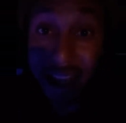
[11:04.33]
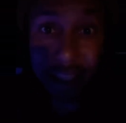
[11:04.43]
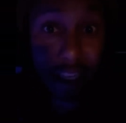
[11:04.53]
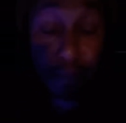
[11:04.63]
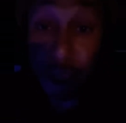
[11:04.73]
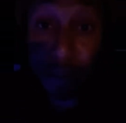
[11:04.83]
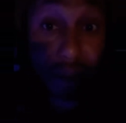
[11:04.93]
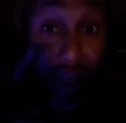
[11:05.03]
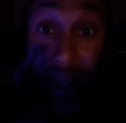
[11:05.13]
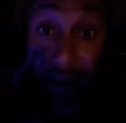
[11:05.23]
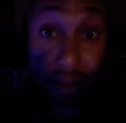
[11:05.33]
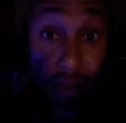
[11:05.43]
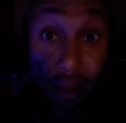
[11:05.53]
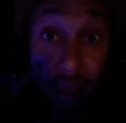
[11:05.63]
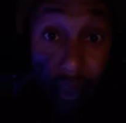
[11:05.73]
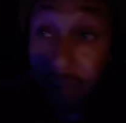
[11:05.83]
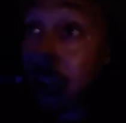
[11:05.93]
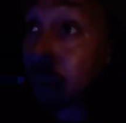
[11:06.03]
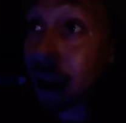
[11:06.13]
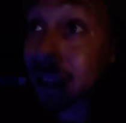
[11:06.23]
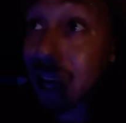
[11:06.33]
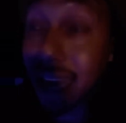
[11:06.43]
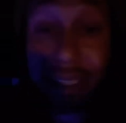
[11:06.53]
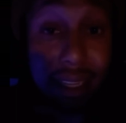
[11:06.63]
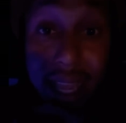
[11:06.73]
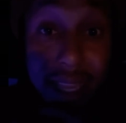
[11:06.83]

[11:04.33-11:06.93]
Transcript: change, because people change. I've had my toxic